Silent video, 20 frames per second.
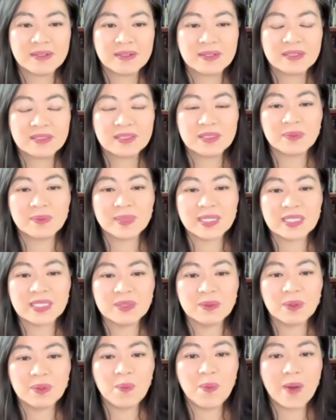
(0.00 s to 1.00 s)
so that we can
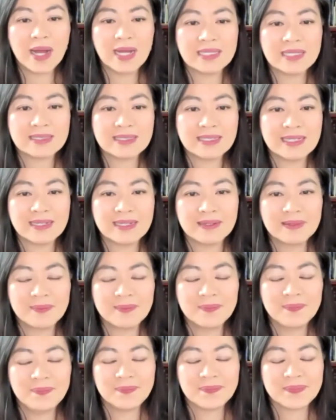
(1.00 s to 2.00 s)
do it wisely.
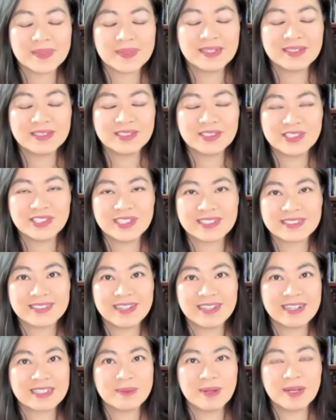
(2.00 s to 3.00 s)
Shing
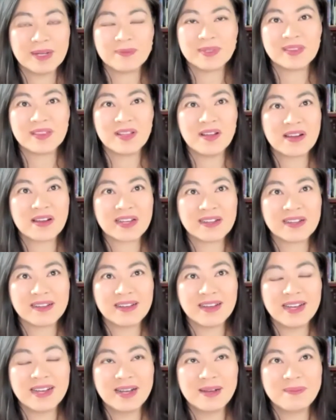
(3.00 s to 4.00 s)
talked about, I've been long
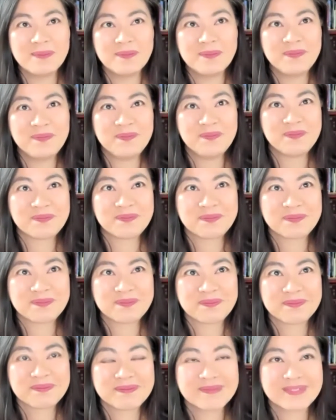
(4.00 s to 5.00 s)
um,
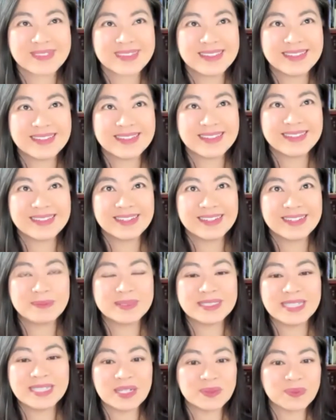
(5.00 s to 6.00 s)

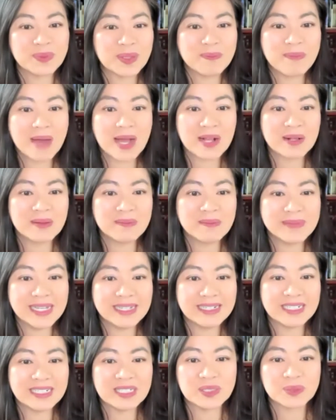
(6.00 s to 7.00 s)
obsessed with Michael
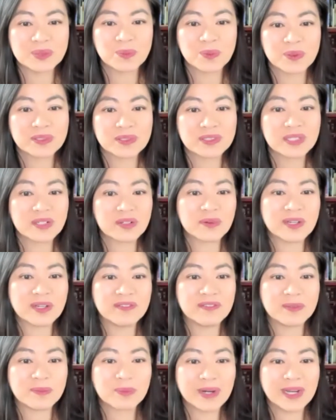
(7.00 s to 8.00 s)
Meade and his words on grief
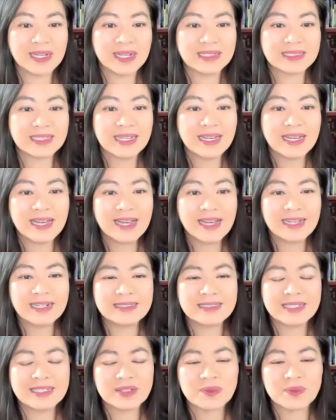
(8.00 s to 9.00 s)
and praise. And he
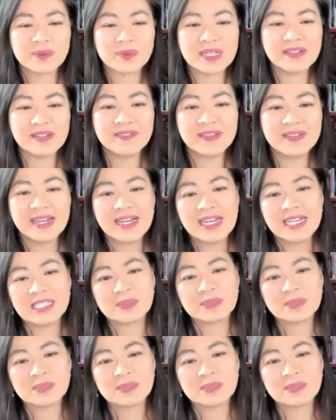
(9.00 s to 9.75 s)
said, grief is